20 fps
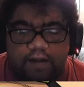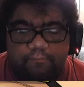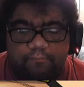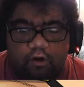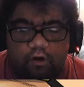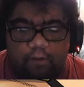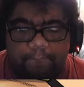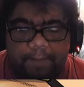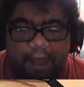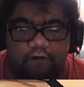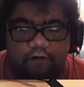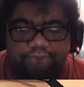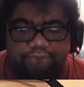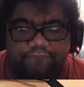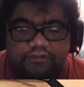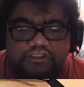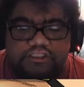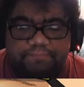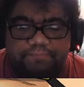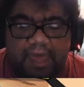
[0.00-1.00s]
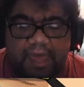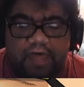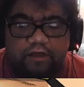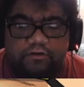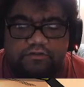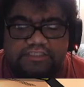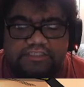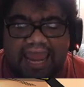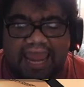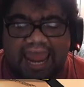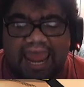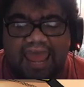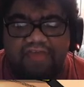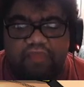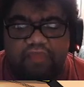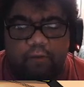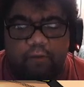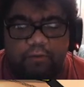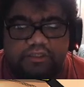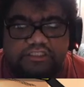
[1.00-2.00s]
more powerful spells,
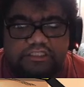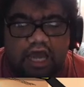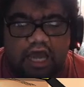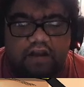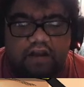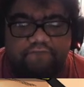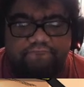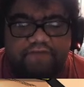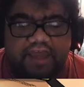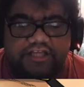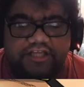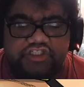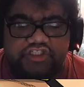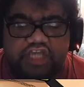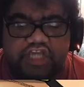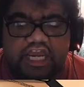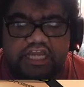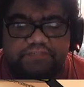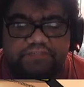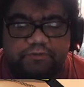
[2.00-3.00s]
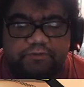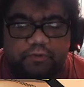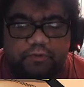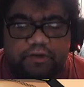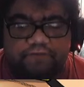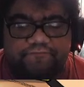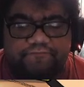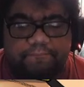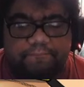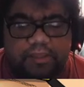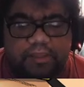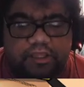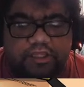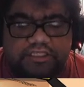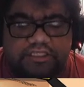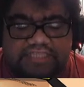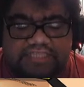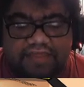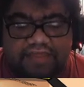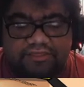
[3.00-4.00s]
and there was an unfair exchange between
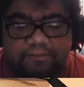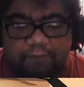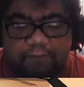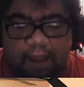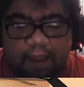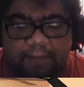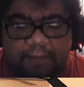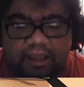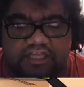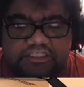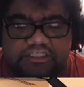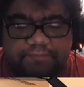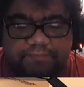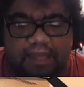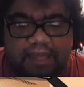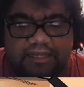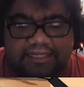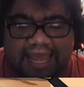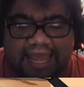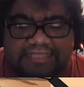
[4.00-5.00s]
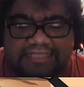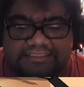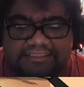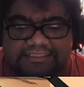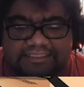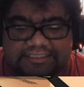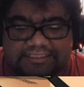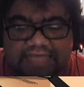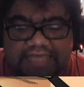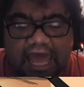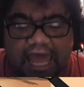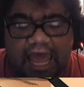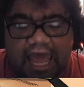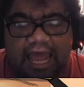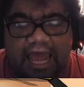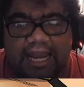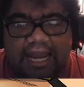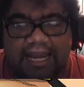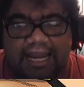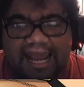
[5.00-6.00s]
familiars and the primary spellcasters.
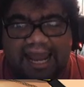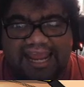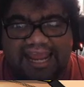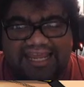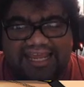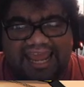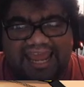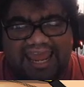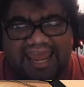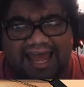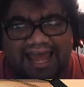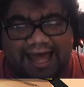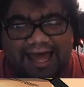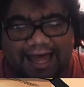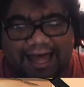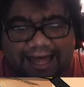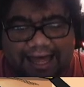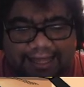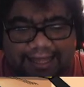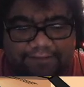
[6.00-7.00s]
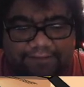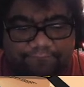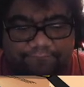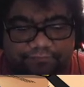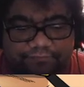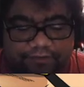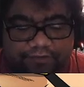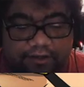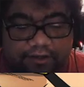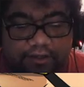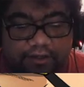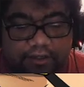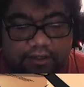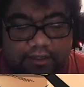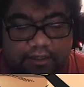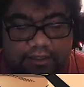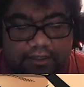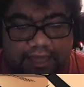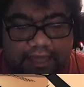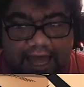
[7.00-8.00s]
Like
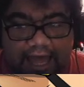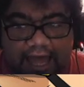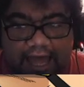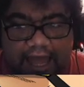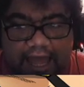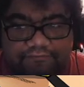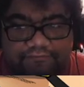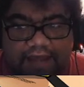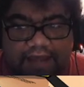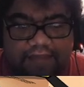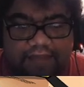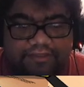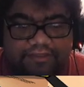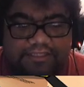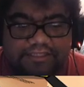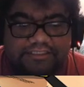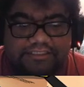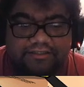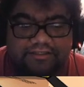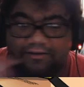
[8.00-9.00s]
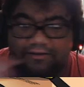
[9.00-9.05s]
I've got this.